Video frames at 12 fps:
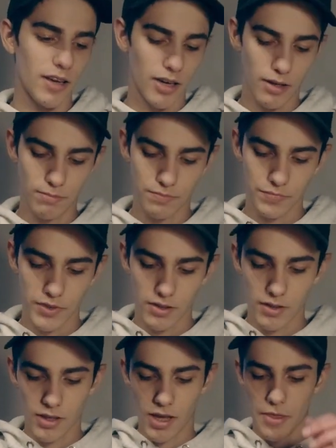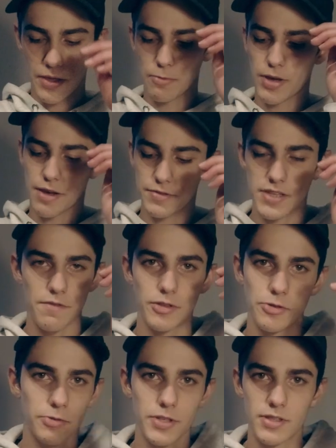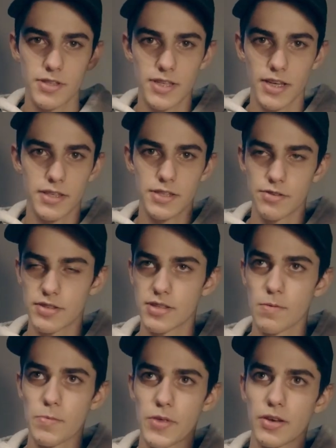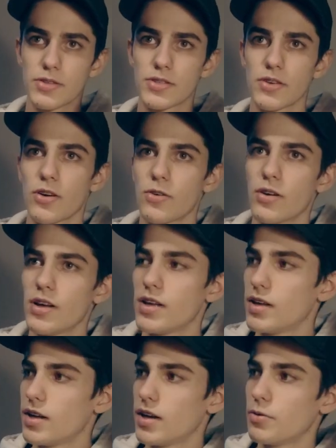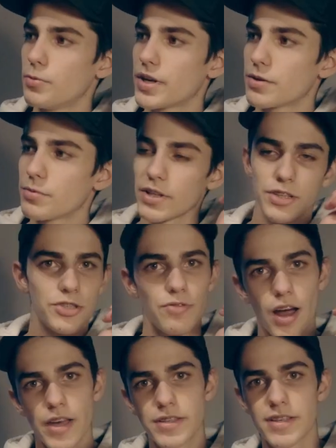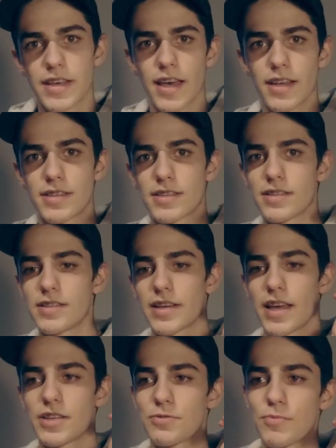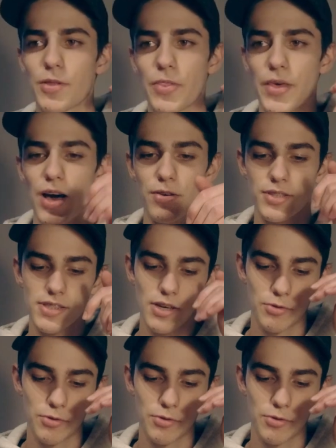I think we have 760 or something, so we can really try to get to 1,000.